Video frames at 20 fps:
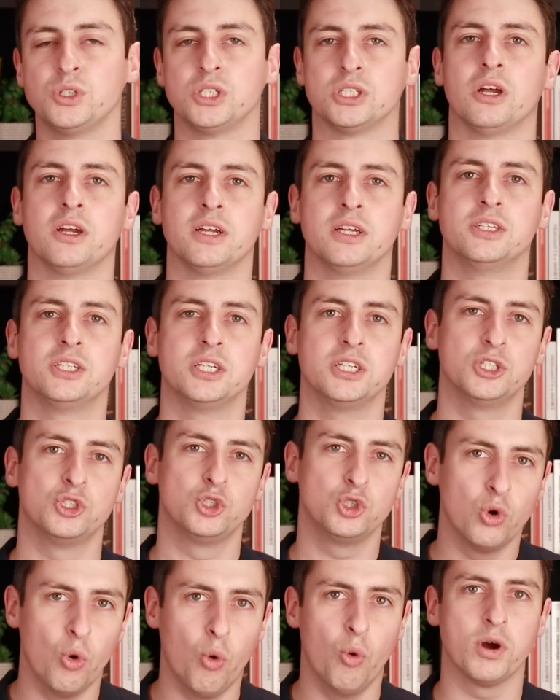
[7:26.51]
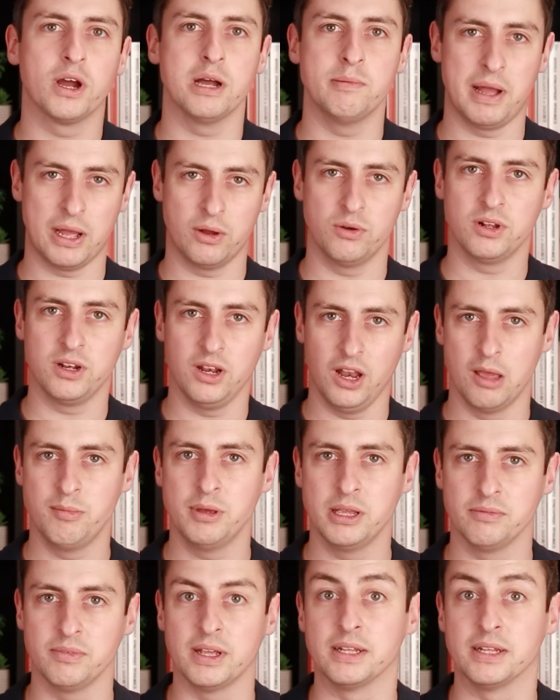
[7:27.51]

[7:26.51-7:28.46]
scientists talk about climate,